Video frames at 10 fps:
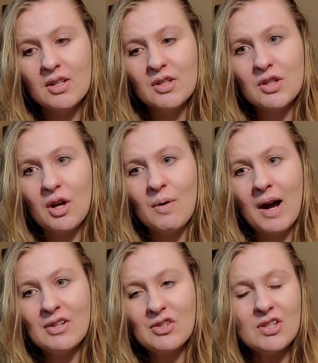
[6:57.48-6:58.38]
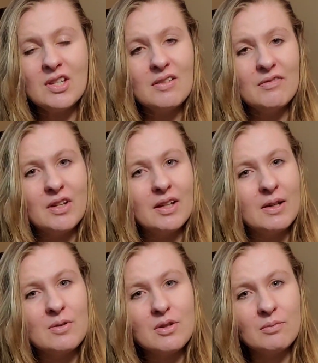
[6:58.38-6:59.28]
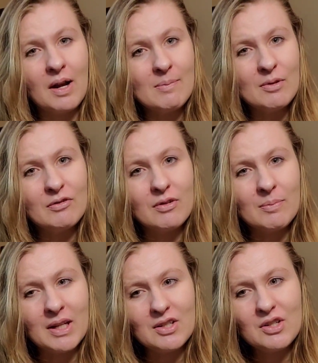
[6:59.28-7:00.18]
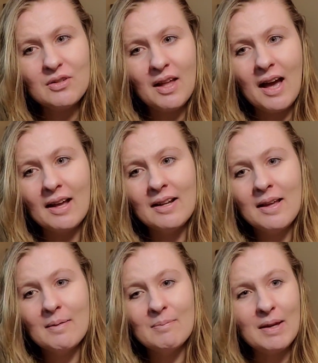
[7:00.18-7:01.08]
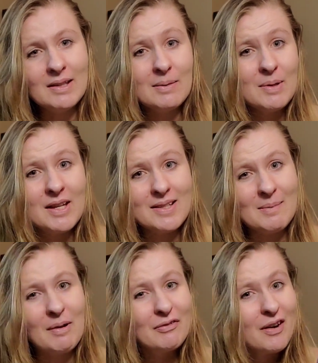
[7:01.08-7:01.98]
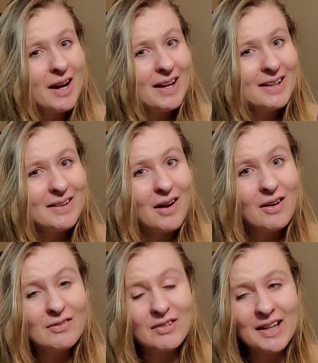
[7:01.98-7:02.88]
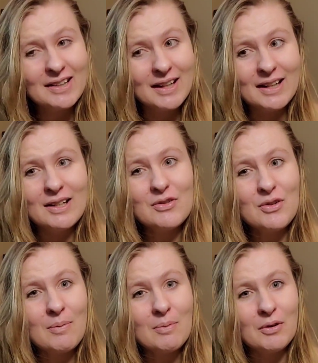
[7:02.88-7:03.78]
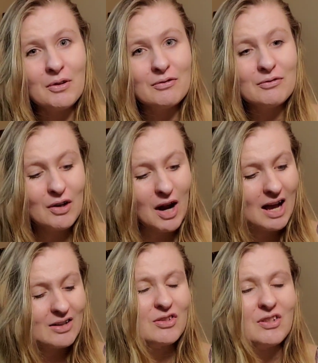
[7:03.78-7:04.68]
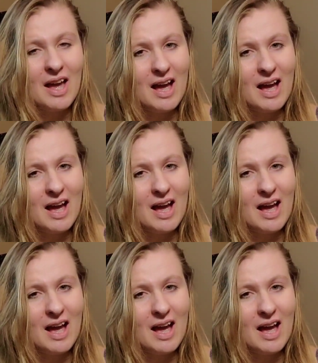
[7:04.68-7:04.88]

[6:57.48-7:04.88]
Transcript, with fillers: So I just didn't feel like it was the right move for me to do that, mainly because I'm afraid of like getting in trouble for actually